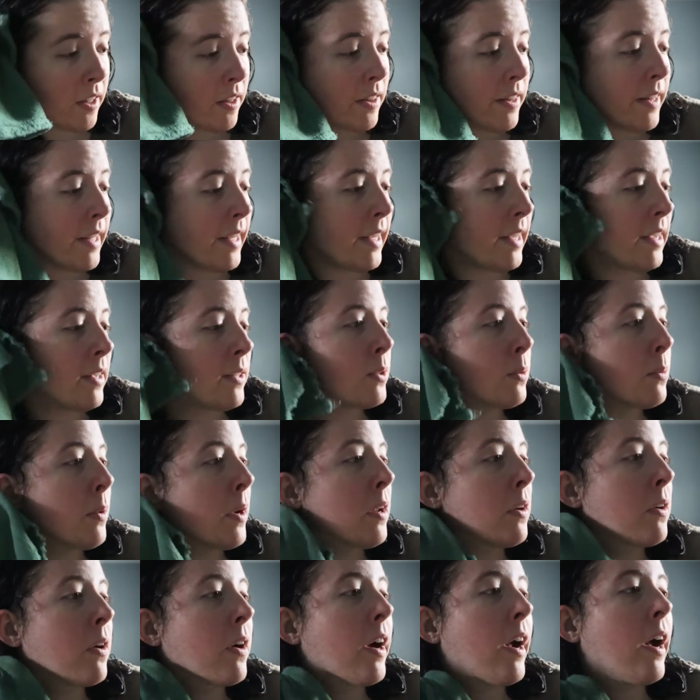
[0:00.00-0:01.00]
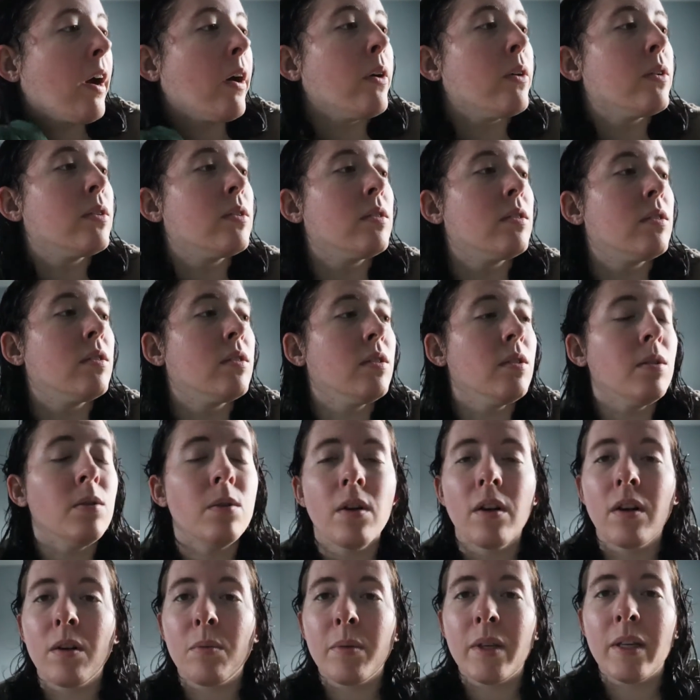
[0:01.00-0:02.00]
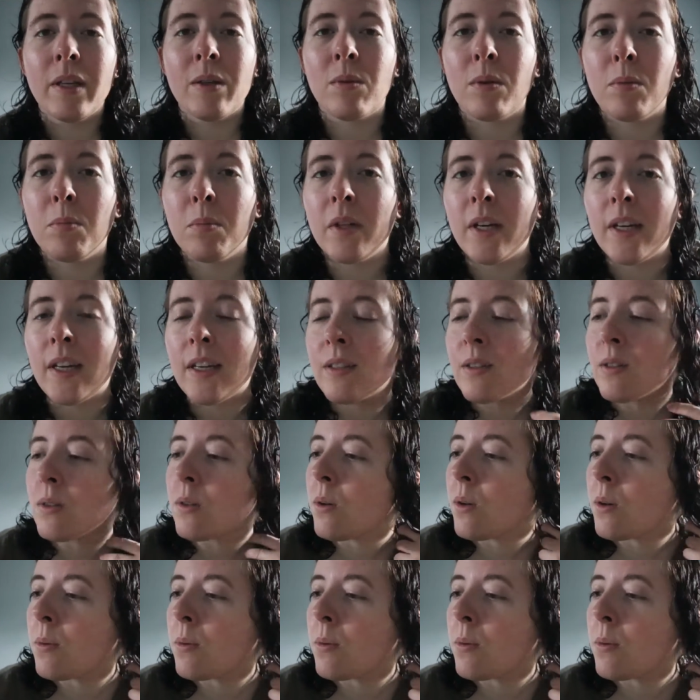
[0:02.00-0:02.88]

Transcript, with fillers: things around our house still aren't being replaced or